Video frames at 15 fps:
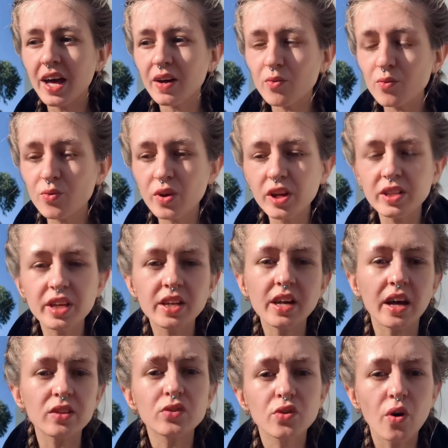really
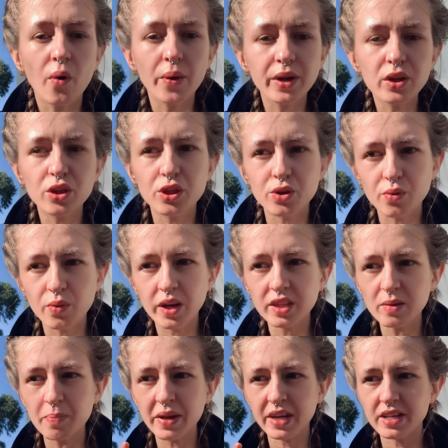not going through it
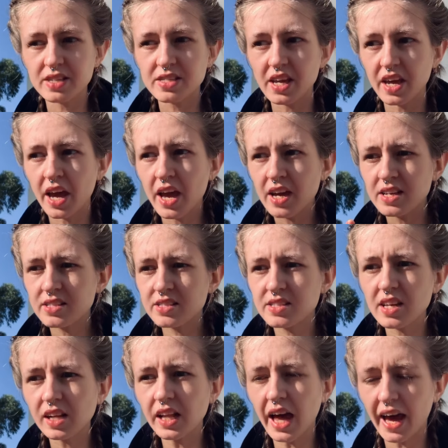because they
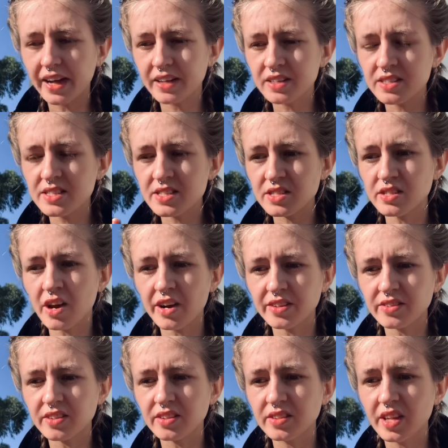still hadn't
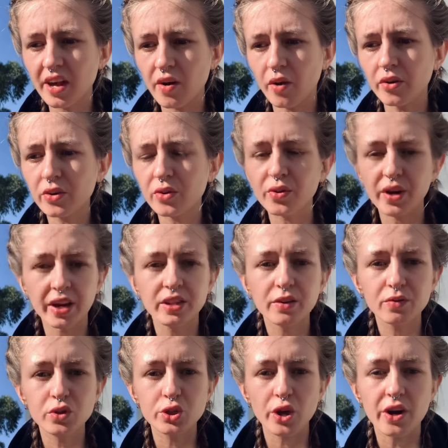started their own
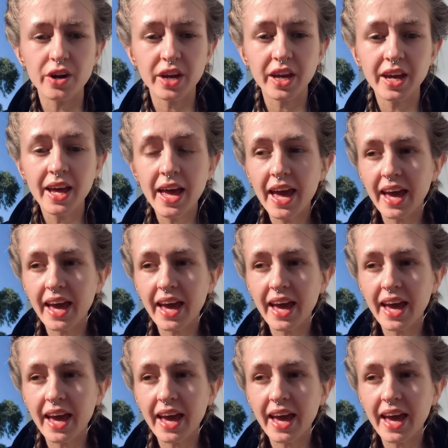creative journey